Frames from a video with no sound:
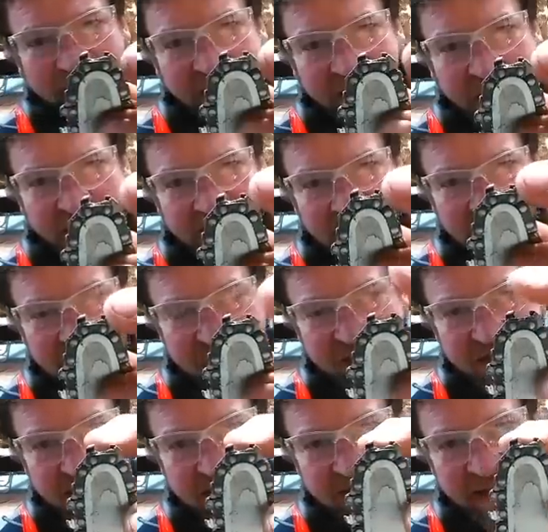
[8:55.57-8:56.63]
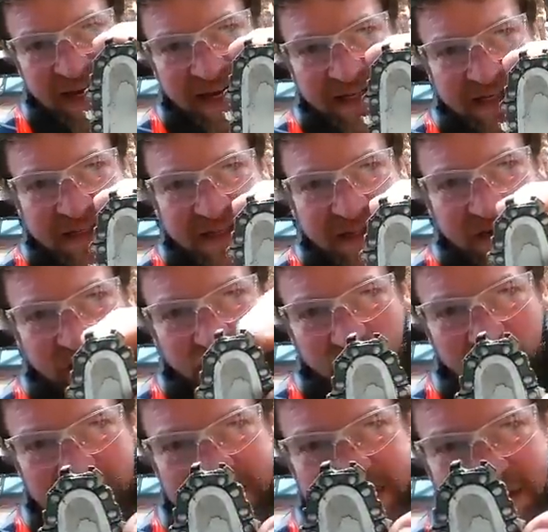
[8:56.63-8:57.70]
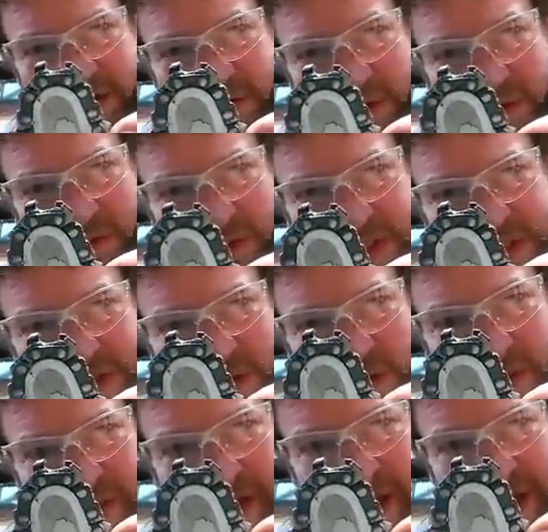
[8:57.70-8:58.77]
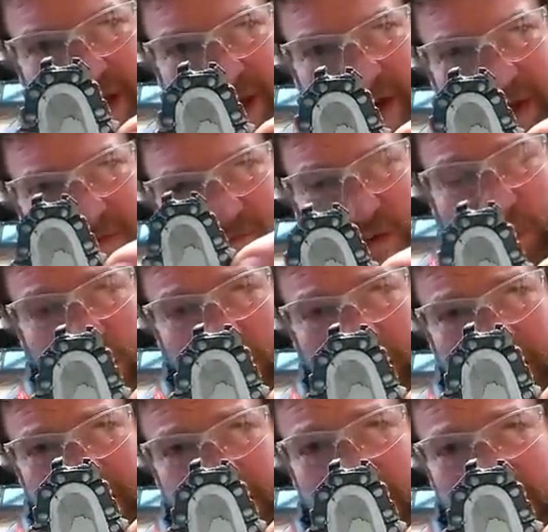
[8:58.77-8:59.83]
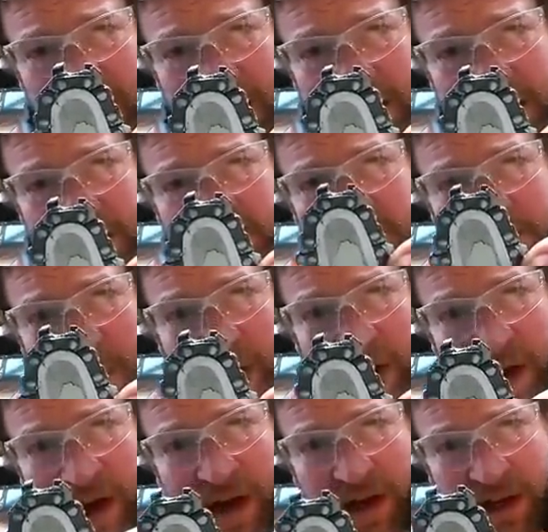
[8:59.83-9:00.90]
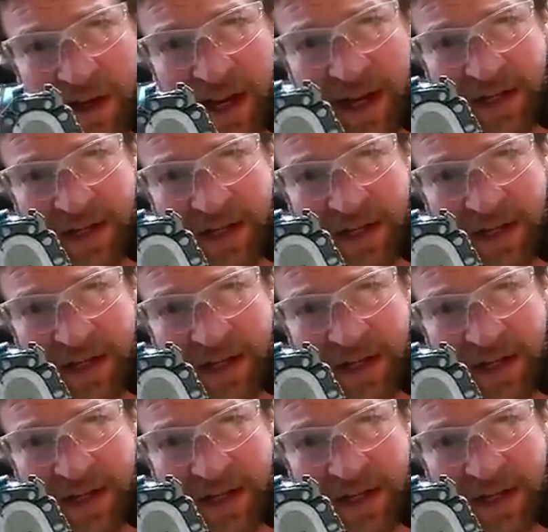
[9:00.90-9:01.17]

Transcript: That's the critical thing. If you want to make any bar last